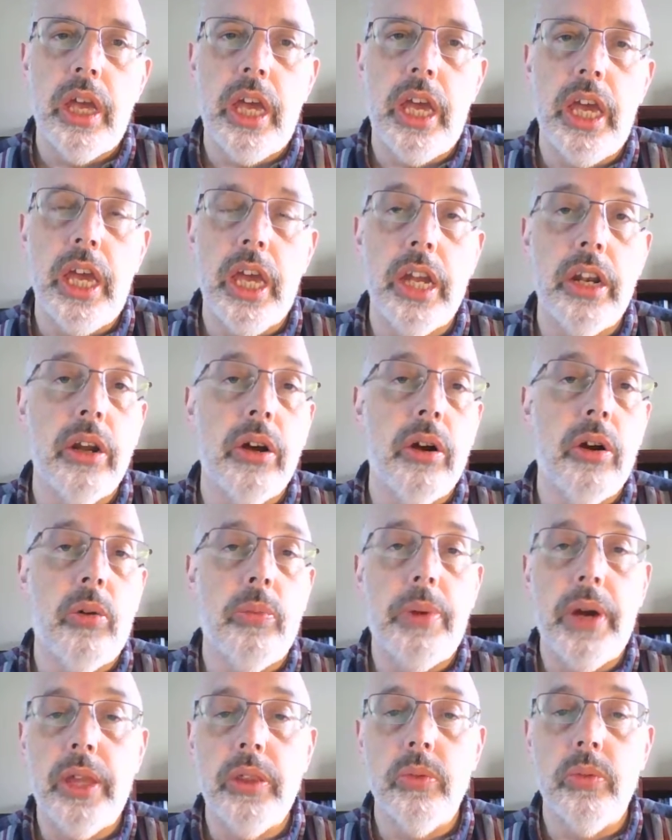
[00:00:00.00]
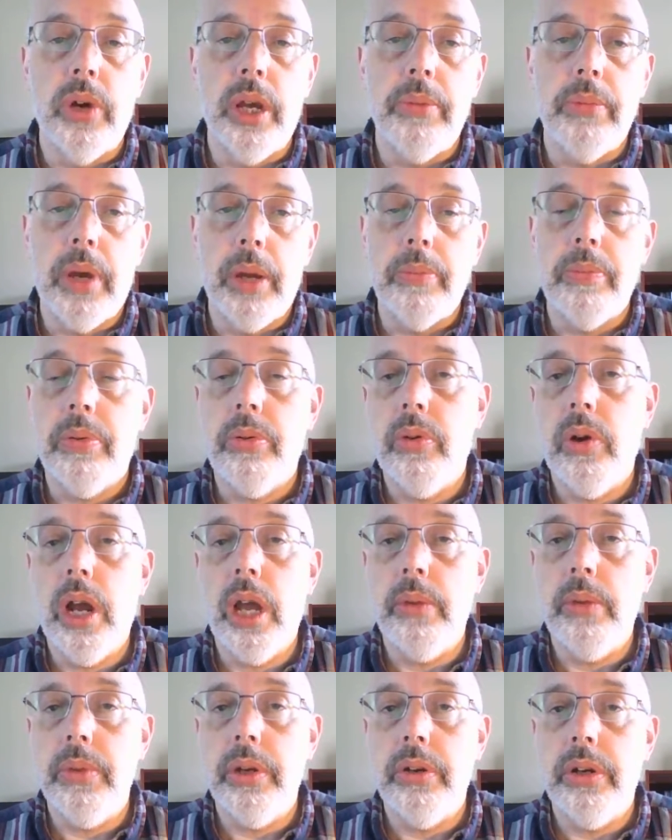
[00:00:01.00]
And oh, by the way, my
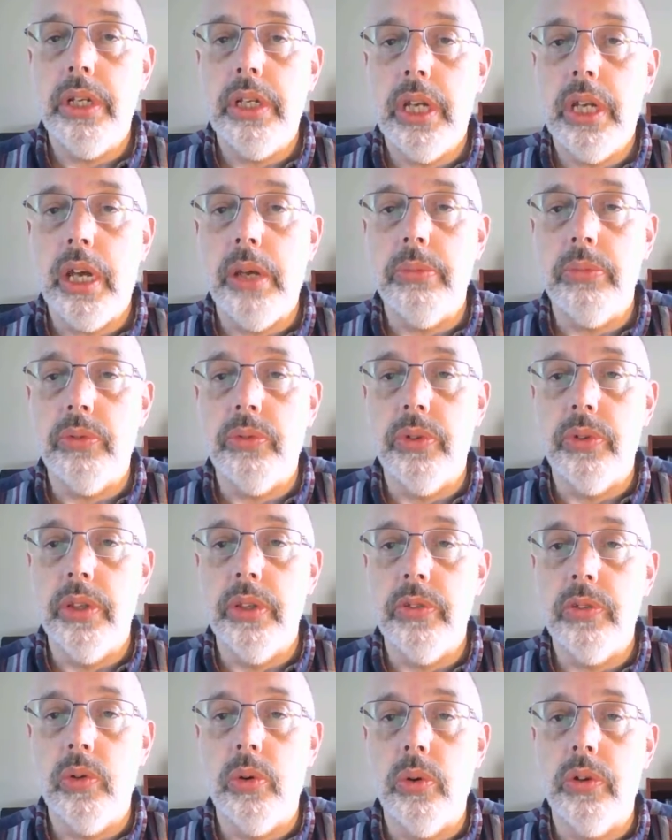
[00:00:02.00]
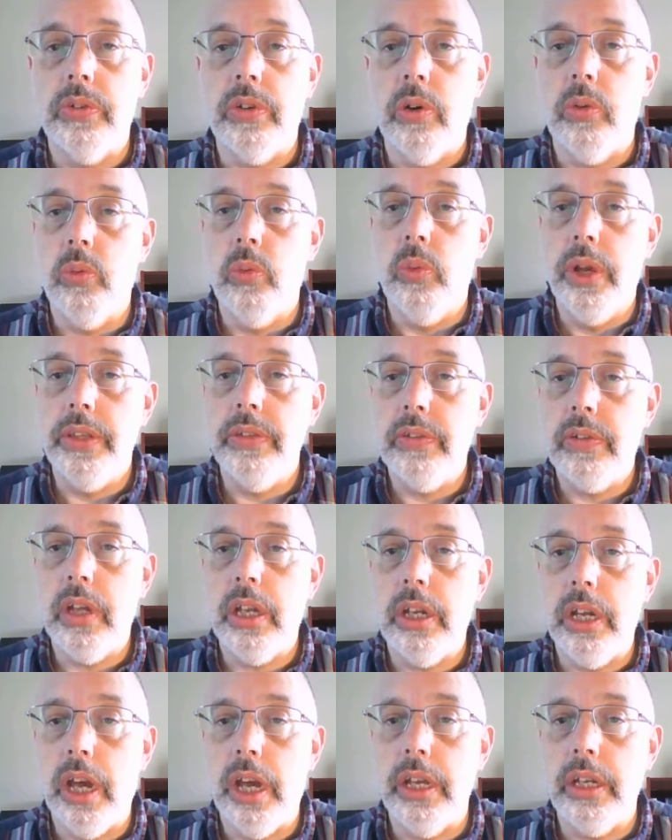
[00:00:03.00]
primary times for this course are
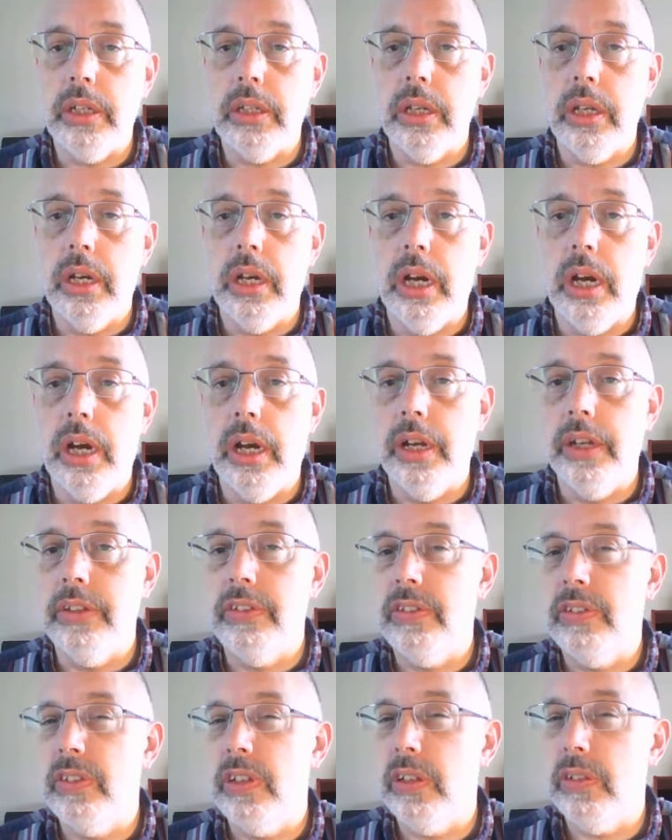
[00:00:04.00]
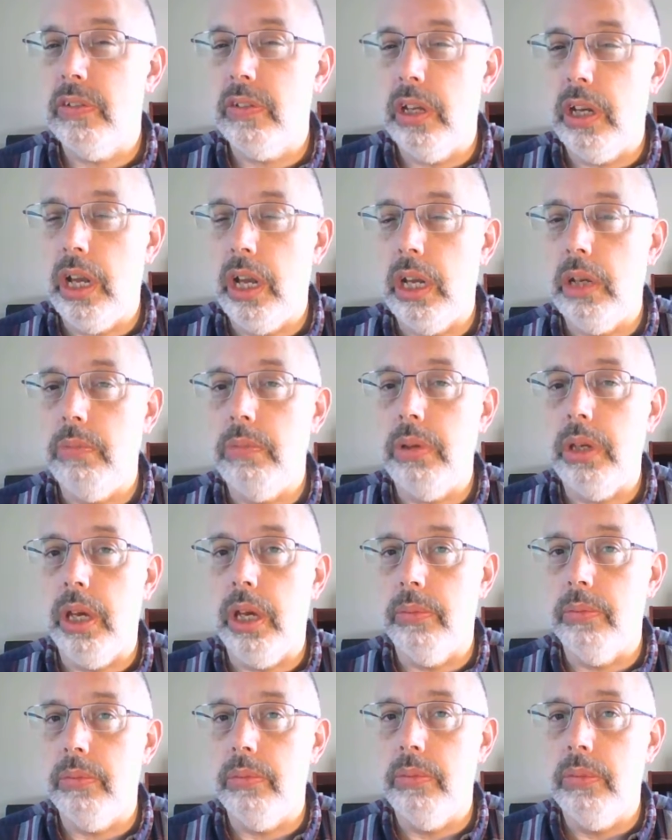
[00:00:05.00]
Wednesday night, 6 to 9
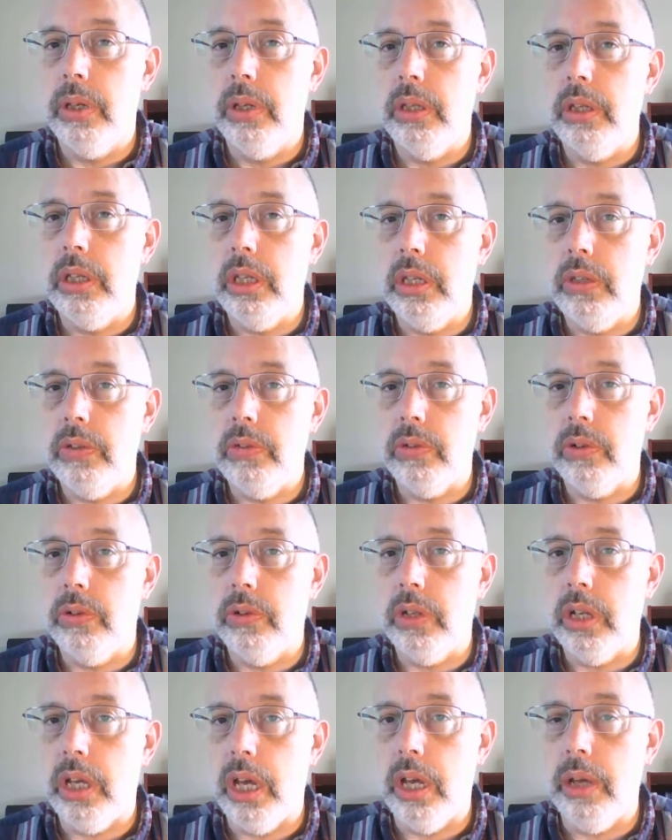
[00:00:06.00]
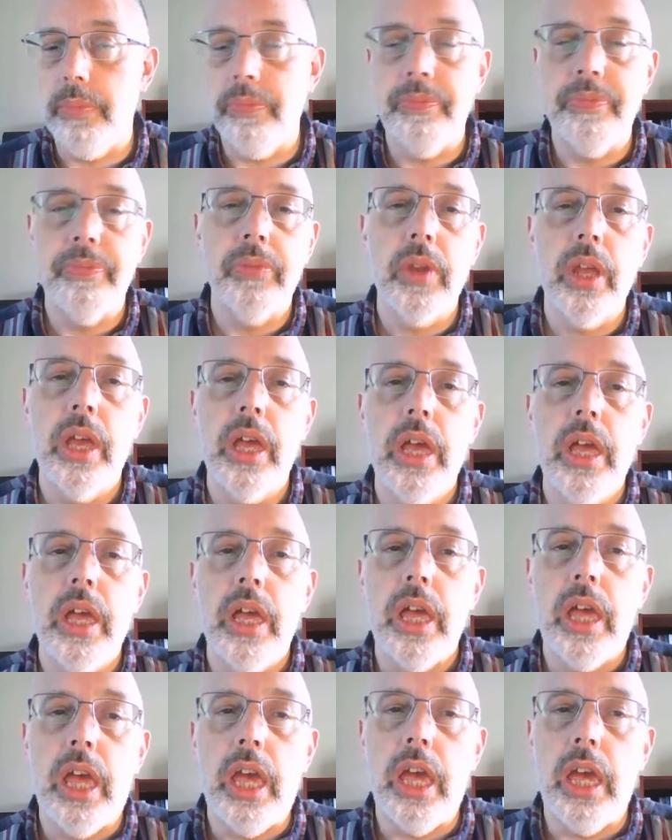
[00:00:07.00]
p.m. Eastern Time,
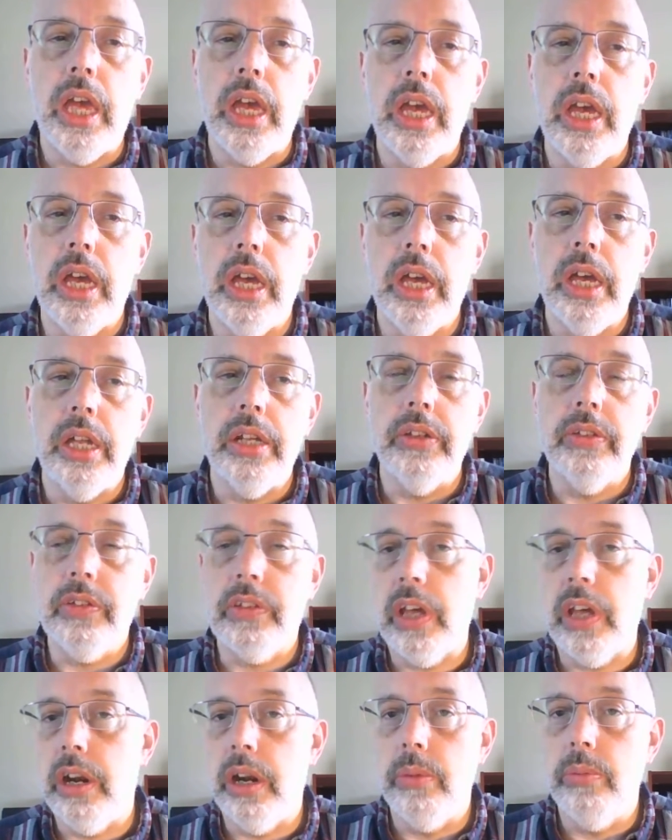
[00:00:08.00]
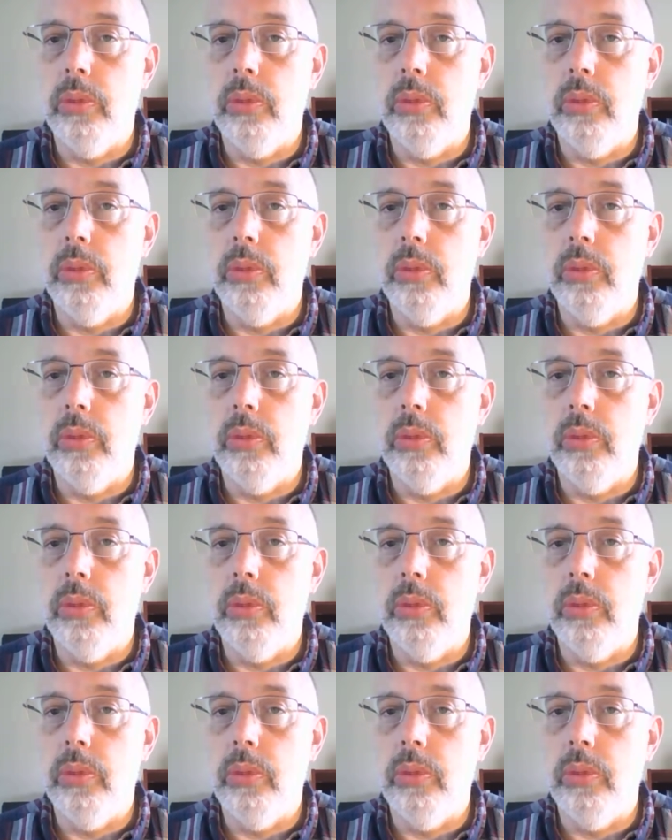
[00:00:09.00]
and Saturday